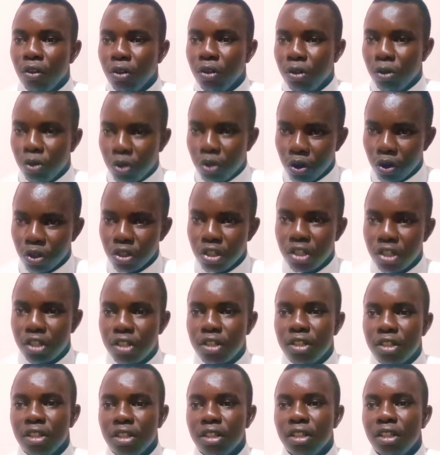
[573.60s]
To
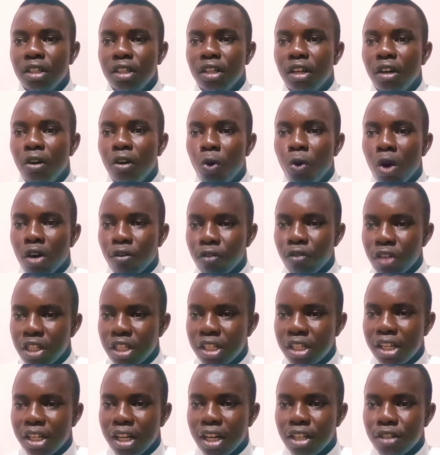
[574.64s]
those who are
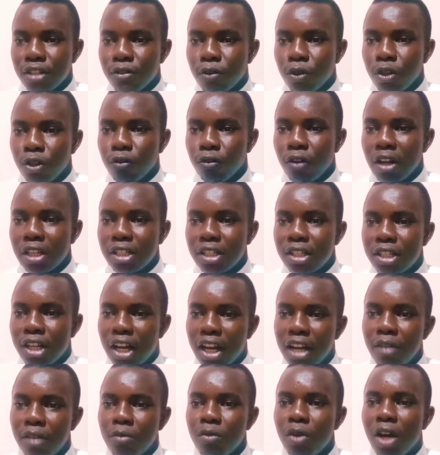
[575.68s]
visiting us for the first
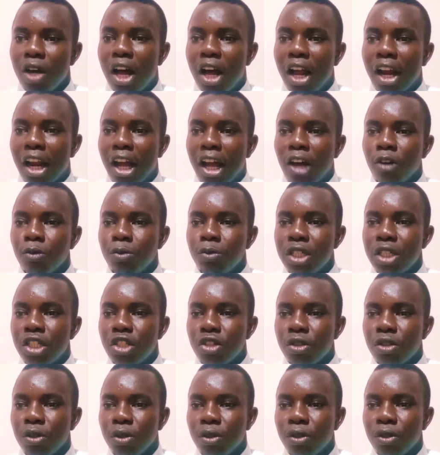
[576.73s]
time, allow me
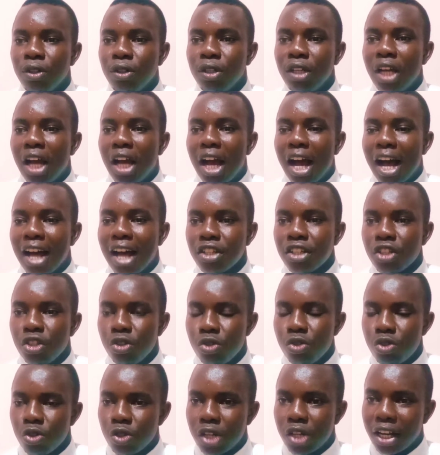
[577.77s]
to ask
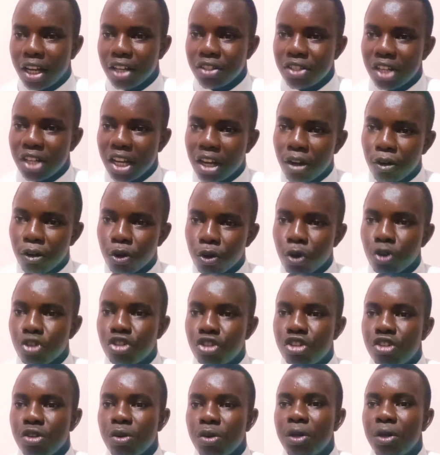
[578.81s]
you to take a second or
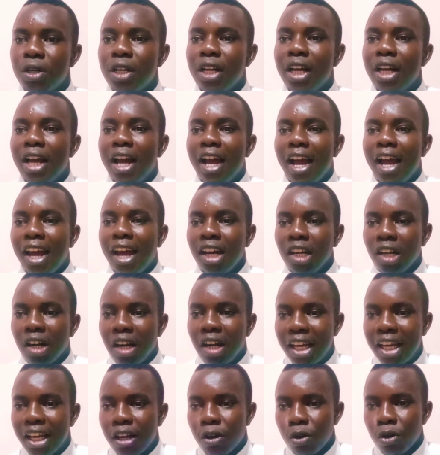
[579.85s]
two and
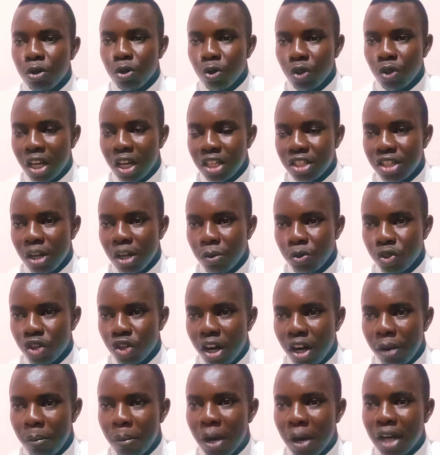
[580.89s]
click onto that
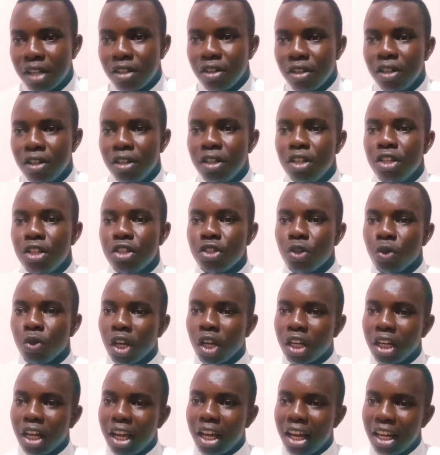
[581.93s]
subscribe button so
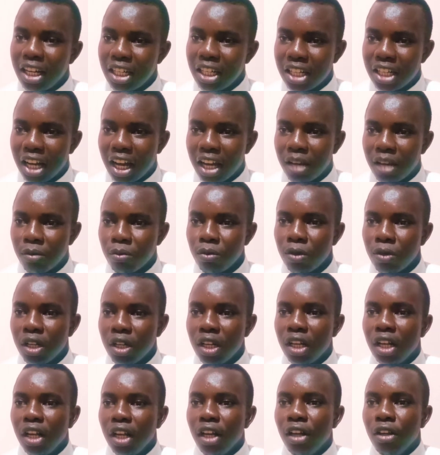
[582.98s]
that anytime
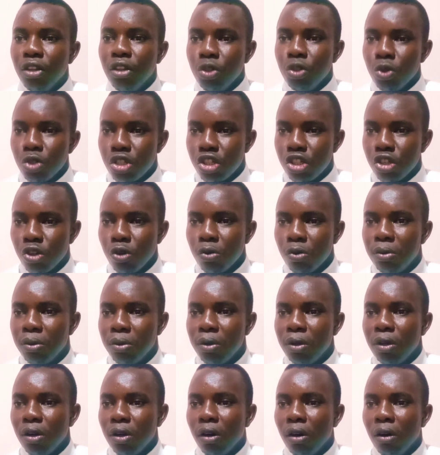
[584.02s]
YouTube
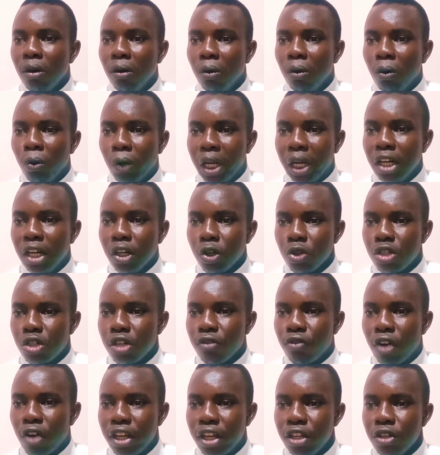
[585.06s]
will
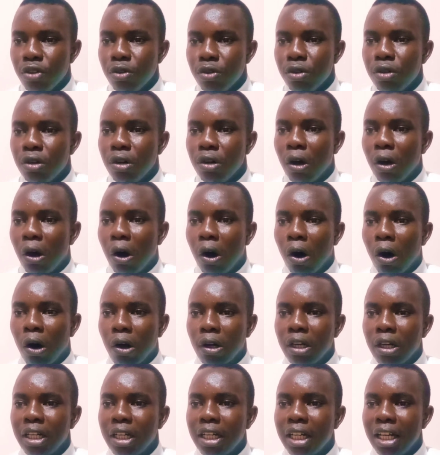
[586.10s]
notify you
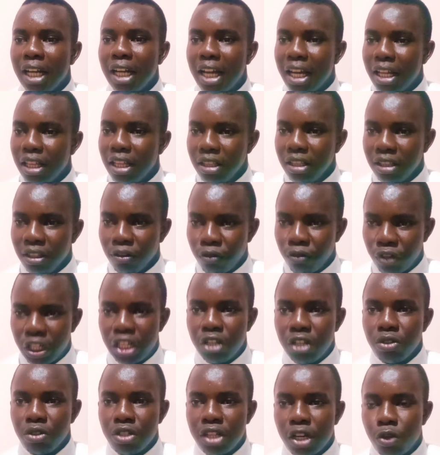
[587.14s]
on the
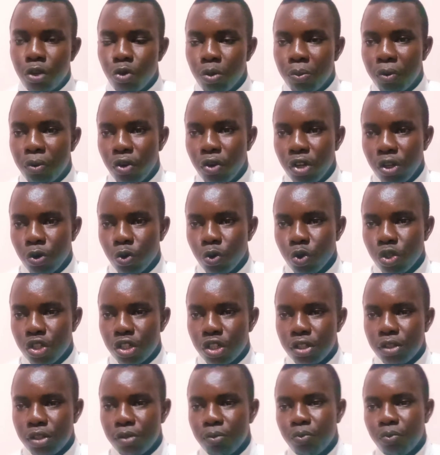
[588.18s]
videos that we produce.